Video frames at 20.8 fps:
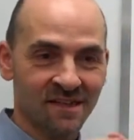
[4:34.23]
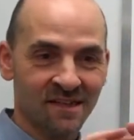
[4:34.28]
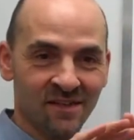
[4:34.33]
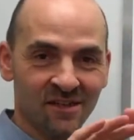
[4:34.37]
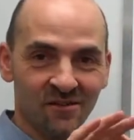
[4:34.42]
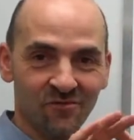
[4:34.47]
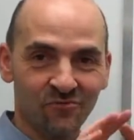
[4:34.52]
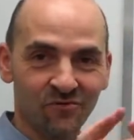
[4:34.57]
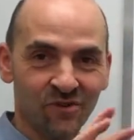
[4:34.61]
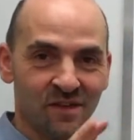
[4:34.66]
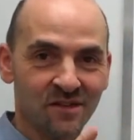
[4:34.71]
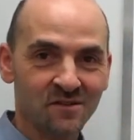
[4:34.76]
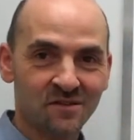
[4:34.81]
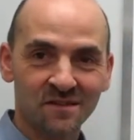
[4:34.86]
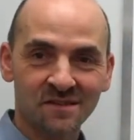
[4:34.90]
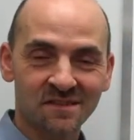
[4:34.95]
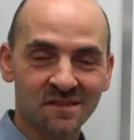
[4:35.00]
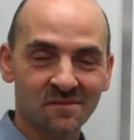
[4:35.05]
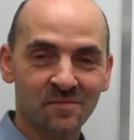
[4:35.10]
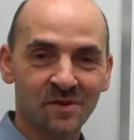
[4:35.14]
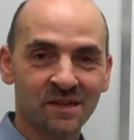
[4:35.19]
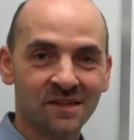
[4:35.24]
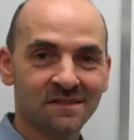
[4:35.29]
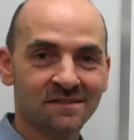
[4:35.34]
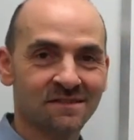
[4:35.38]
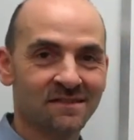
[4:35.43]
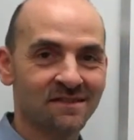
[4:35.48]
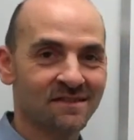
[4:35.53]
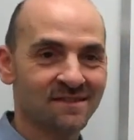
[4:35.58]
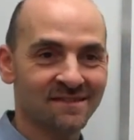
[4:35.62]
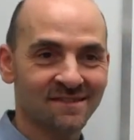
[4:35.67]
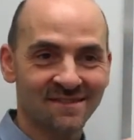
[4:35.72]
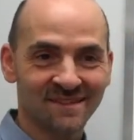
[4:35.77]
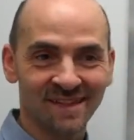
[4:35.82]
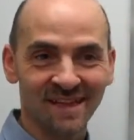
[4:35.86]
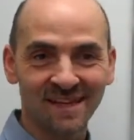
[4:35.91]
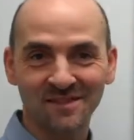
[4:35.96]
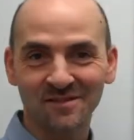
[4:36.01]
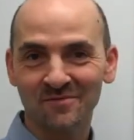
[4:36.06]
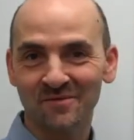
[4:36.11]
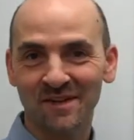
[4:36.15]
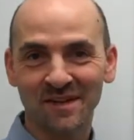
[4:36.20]
He reuses the pieces,
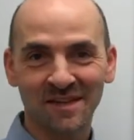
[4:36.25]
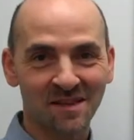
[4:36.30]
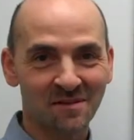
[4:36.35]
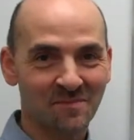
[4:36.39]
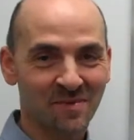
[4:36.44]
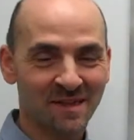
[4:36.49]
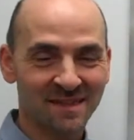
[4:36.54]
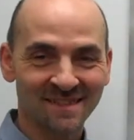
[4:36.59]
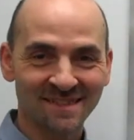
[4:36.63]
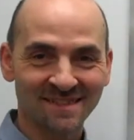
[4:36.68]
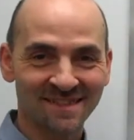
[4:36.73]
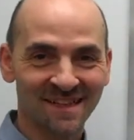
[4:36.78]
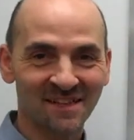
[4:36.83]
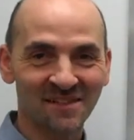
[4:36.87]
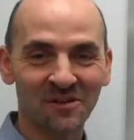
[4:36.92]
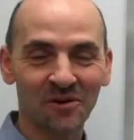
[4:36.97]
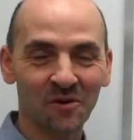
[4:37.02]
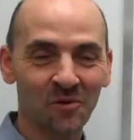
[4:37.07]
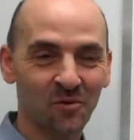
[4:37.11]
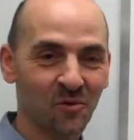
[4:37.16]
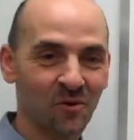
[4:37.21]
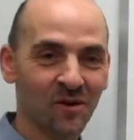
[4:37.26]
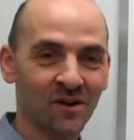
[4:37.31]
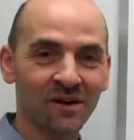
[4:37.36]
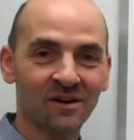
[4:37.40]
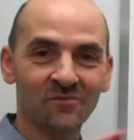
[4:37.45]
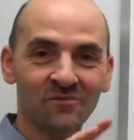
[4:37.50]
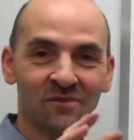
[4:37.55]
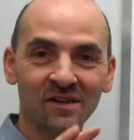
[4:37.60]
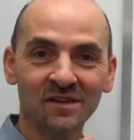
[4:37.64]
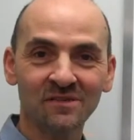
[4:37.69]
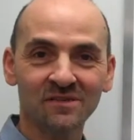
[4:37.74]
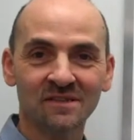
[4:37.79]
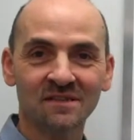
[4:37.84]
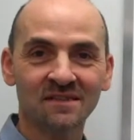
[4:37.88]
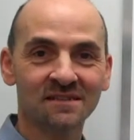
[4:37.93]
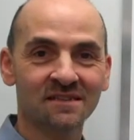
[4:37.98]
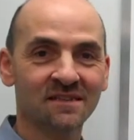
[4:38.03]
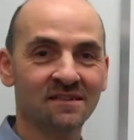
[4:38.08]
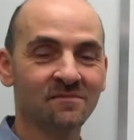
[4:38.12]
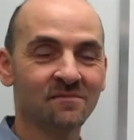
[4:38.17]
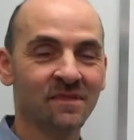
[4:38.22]
gets rid of the pieces that don't work,
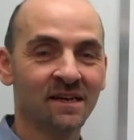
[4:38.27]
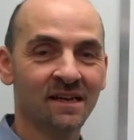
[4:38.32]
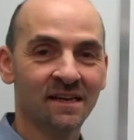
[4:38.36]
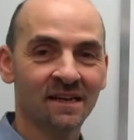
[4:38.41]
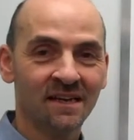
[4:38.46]
reuses them.